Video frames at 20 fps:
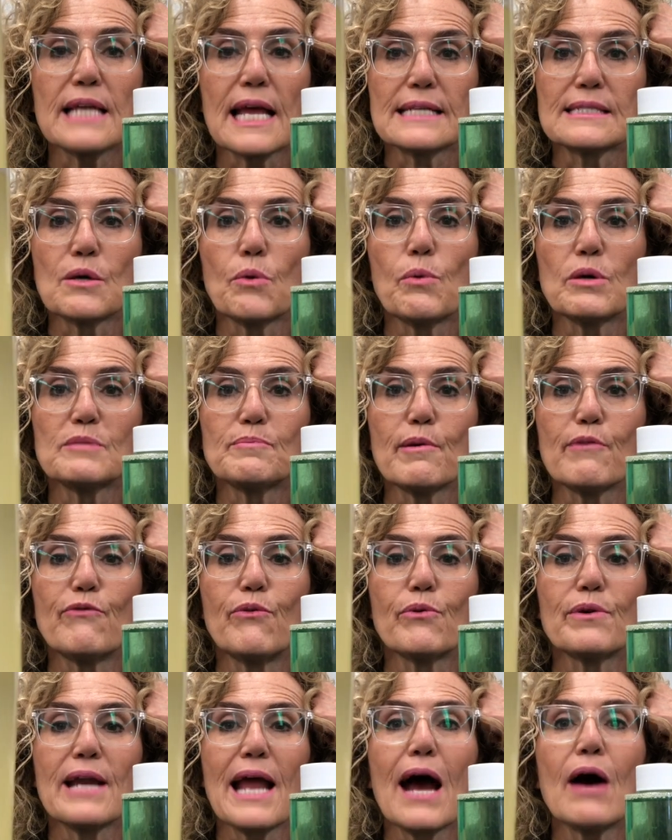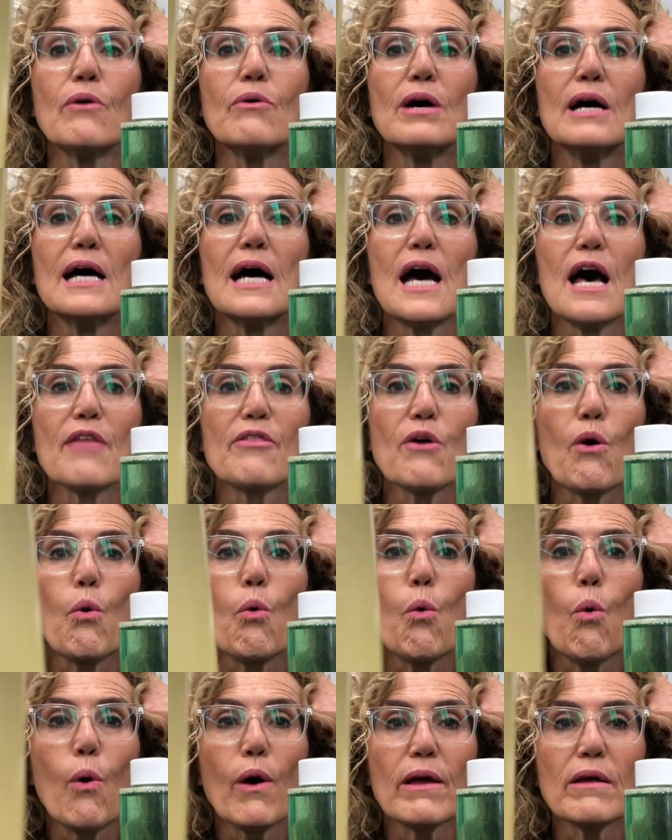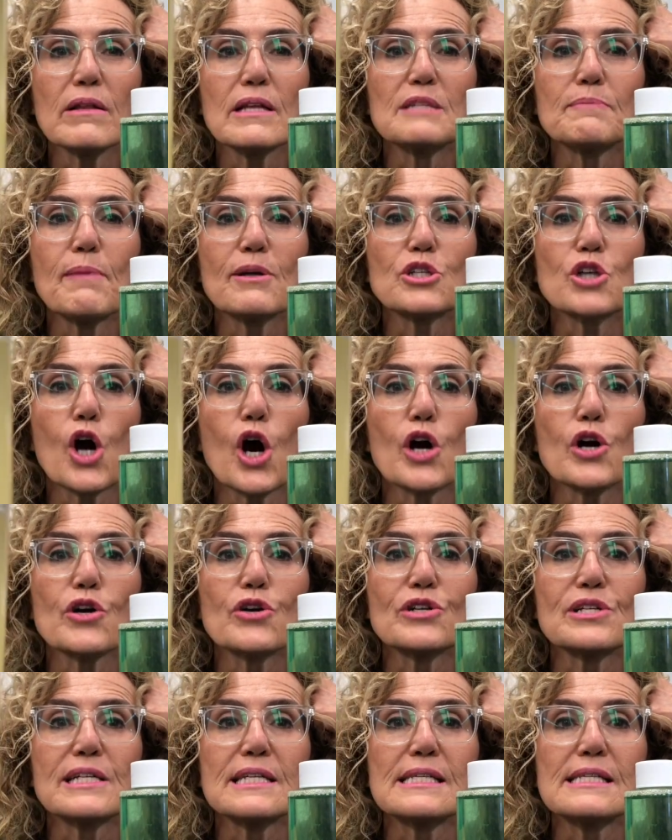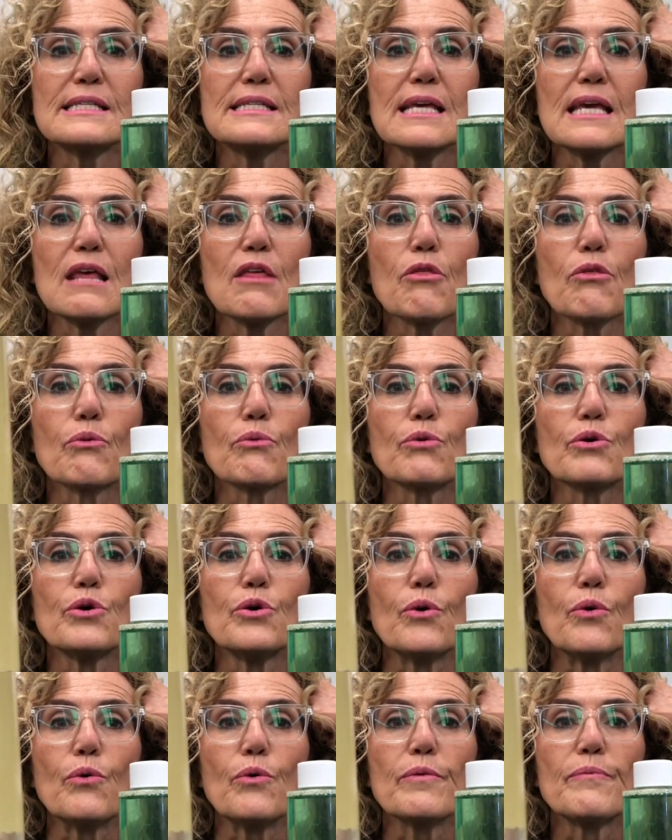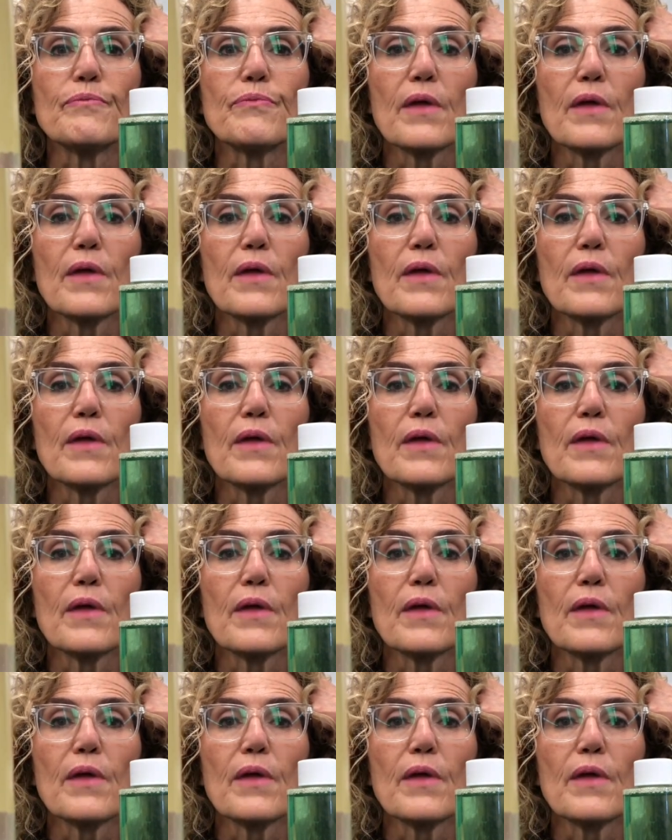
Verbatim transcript: as it was before. Now the oil is much harder to see through.